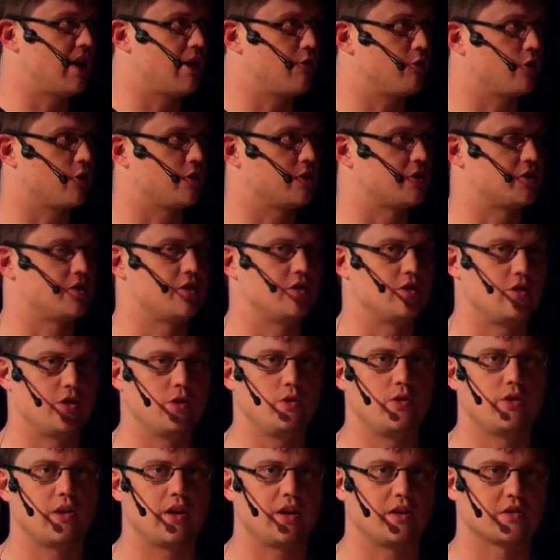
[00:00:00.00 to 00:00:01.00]
and efforts to
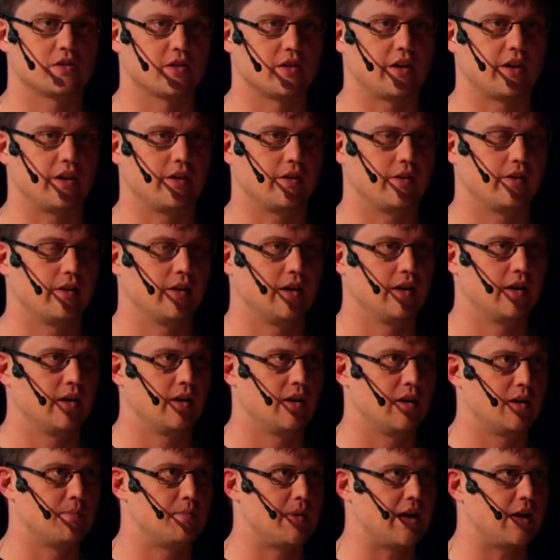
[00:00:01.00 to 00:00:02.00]
do things like
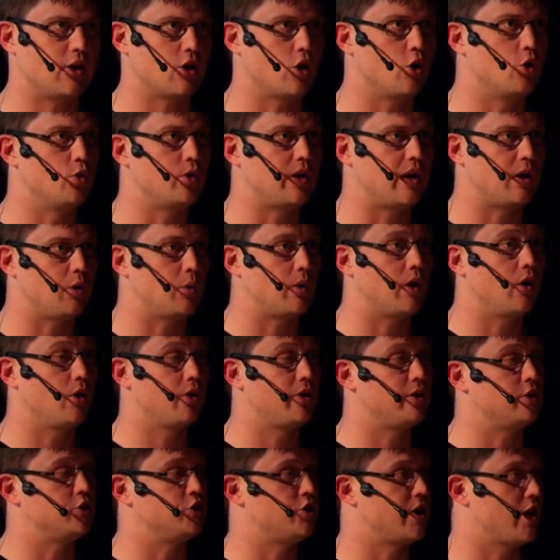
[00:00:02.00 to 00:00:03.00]
make owning
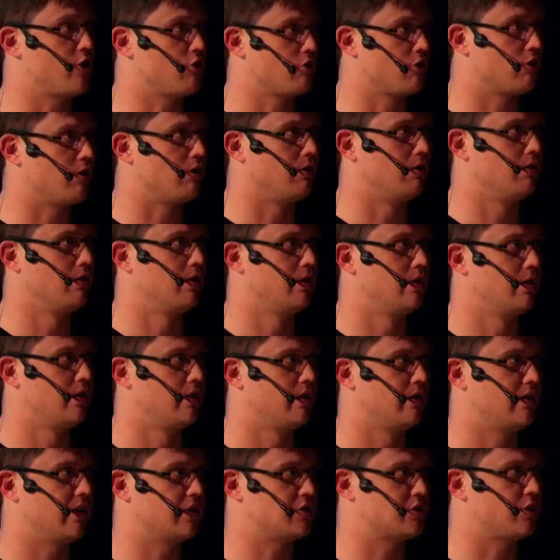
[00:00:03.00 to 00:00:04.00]
wealth in general
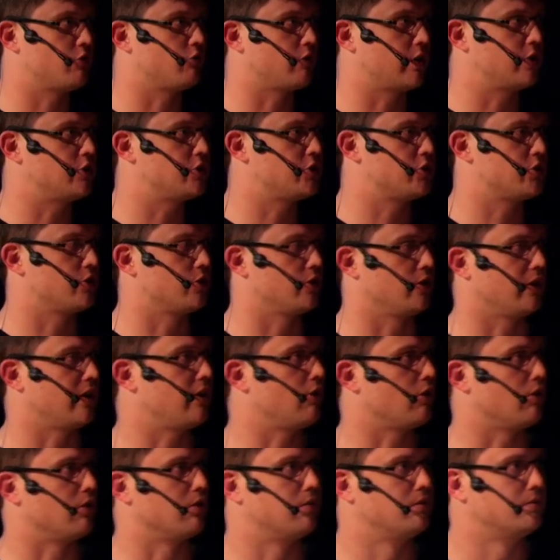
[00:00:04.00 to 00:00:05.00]
that's unregistered
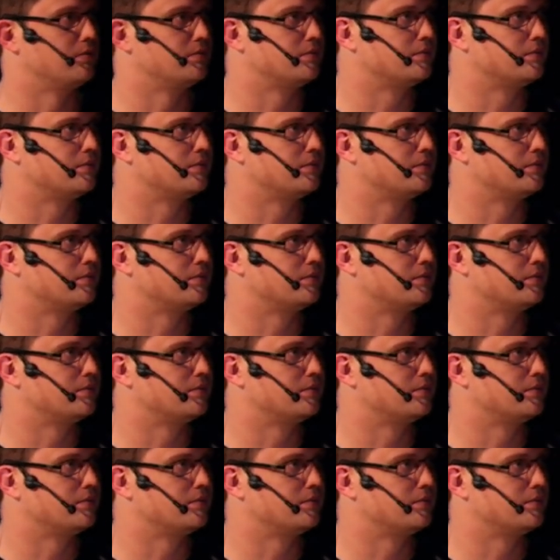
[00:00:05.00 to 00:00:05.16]
illegal.